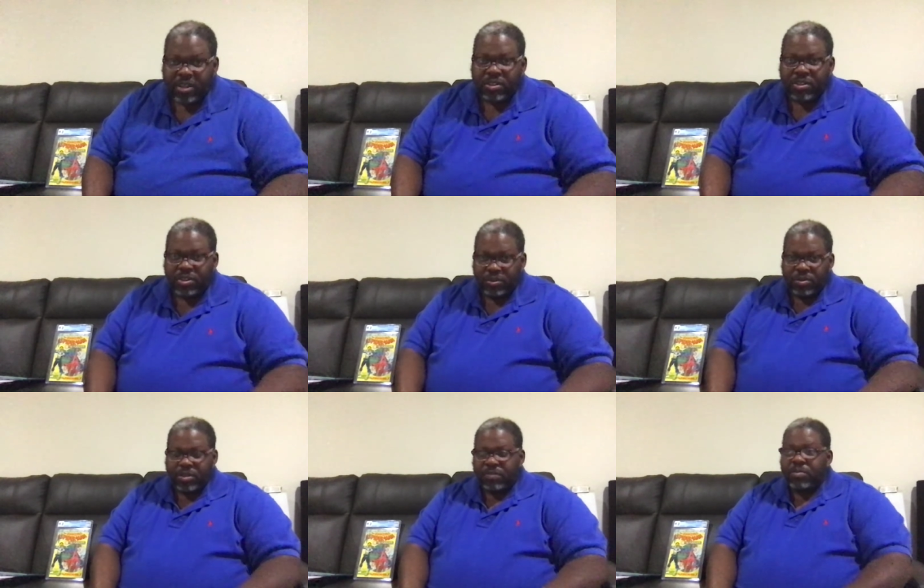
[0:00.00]
to do it.
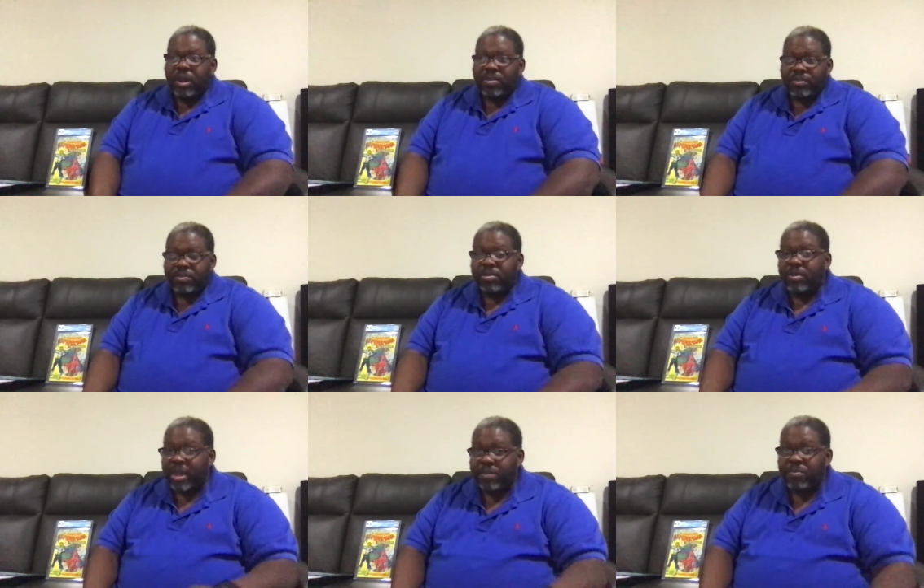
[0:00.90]
If you honestly think their
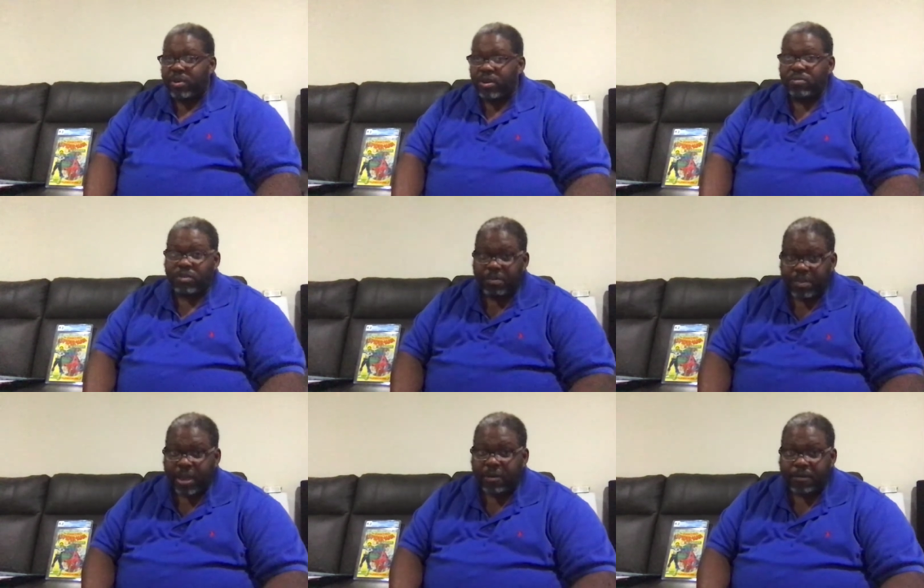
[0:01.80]
8.0s are
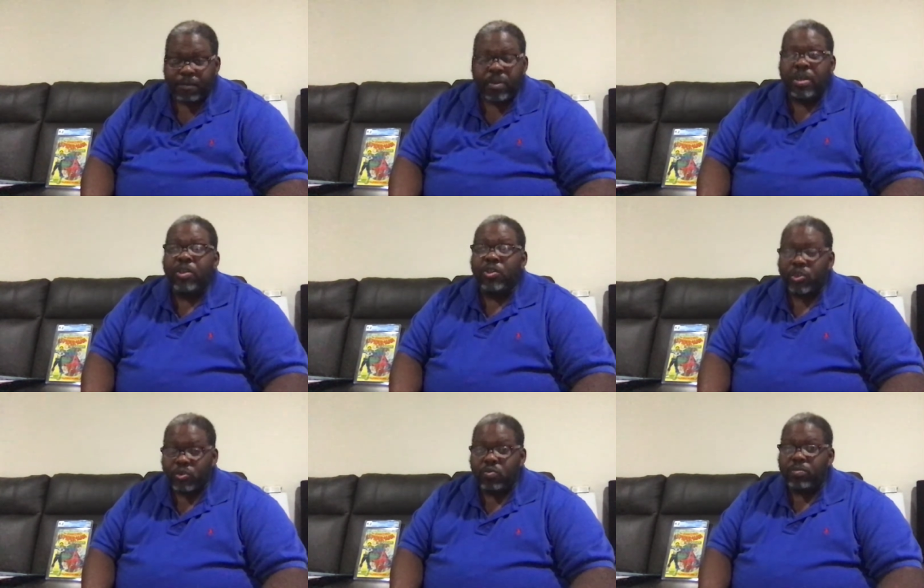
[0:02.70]
better,
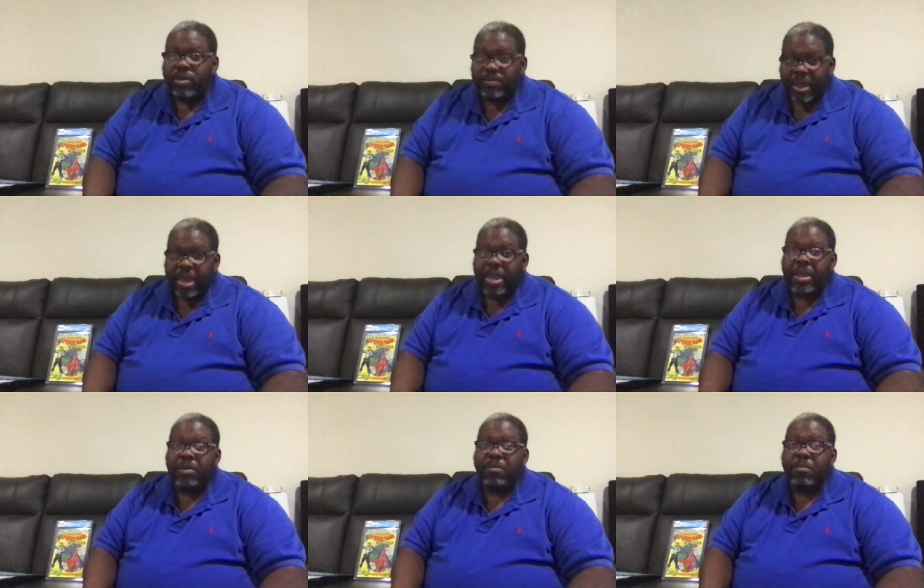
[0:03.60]
you will be paying
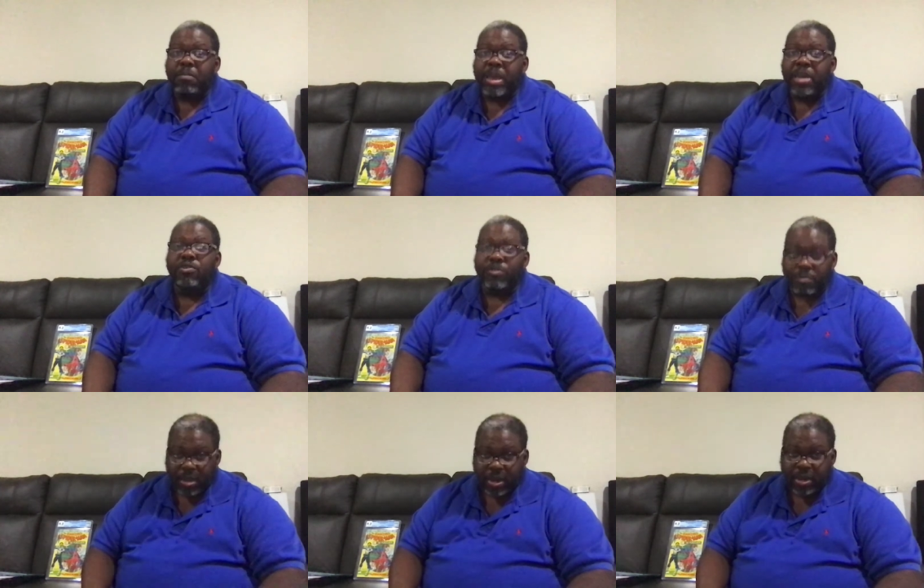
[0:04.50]
major
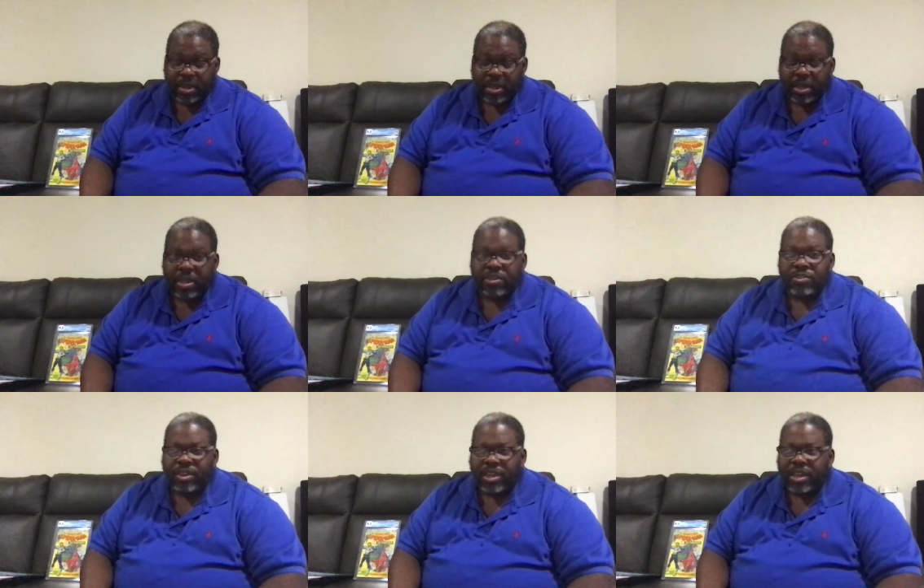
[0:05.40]
money
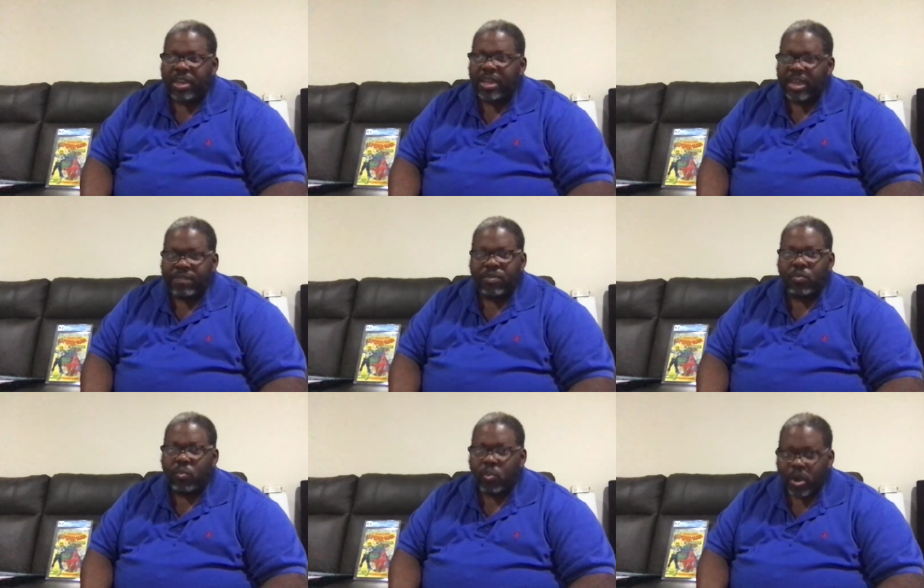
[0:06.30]
to get even
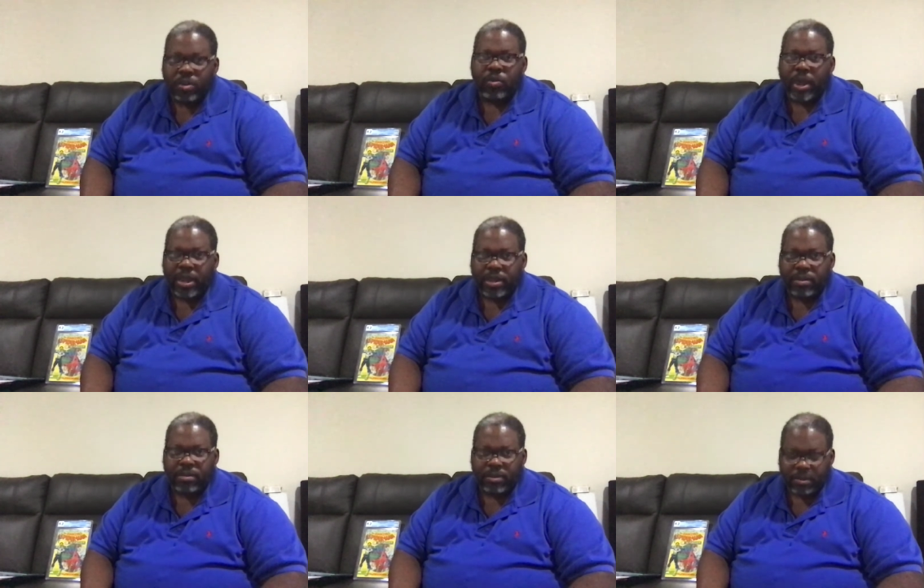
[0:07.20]
one graded,
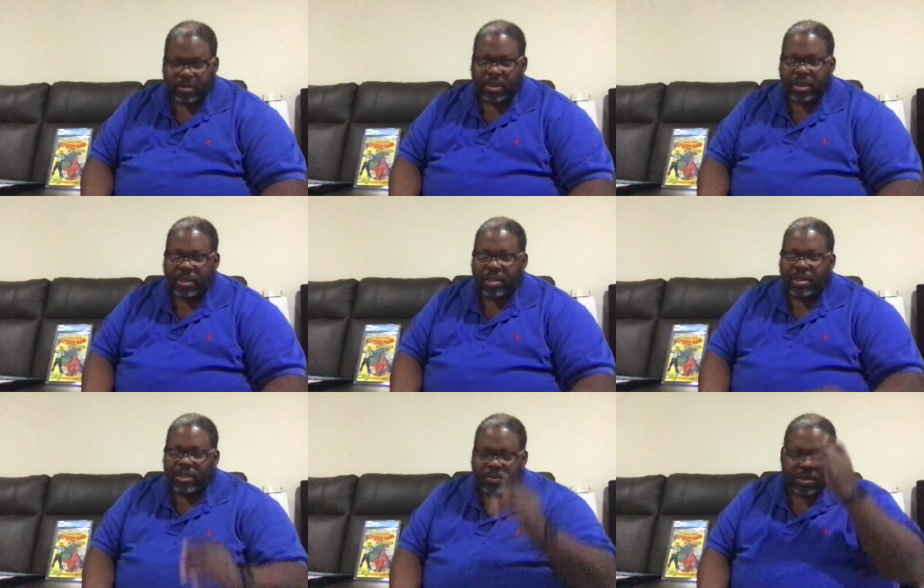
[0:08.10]
okay?
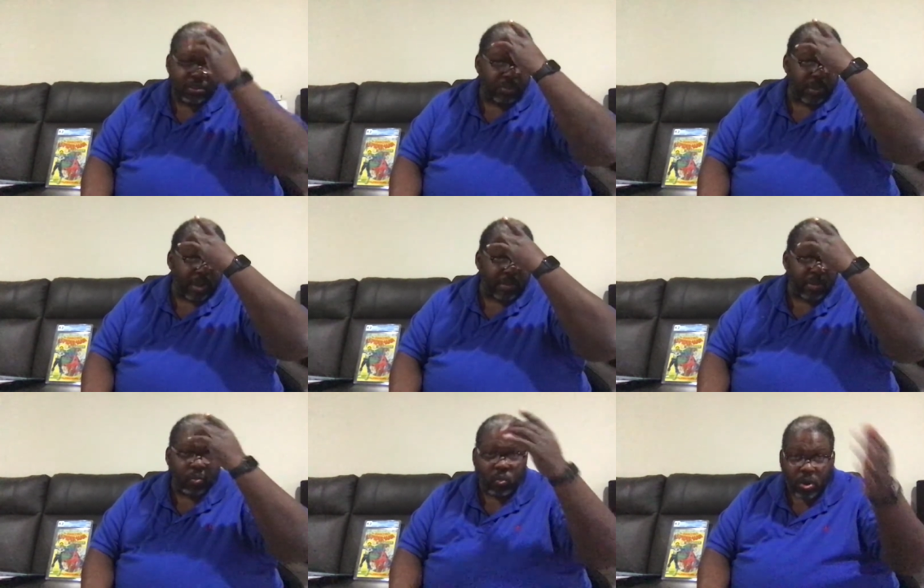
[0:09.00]
Especially the
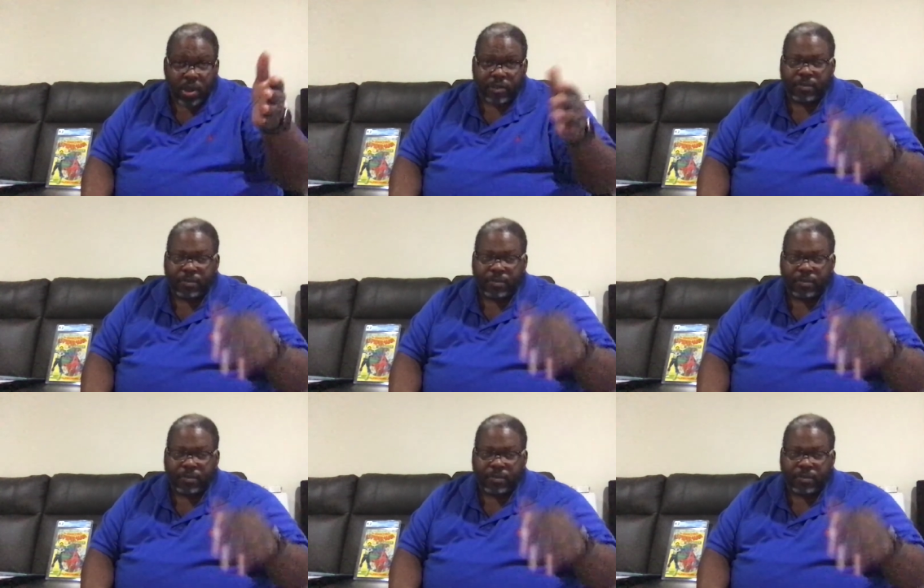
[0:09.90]
Spider-Man 1,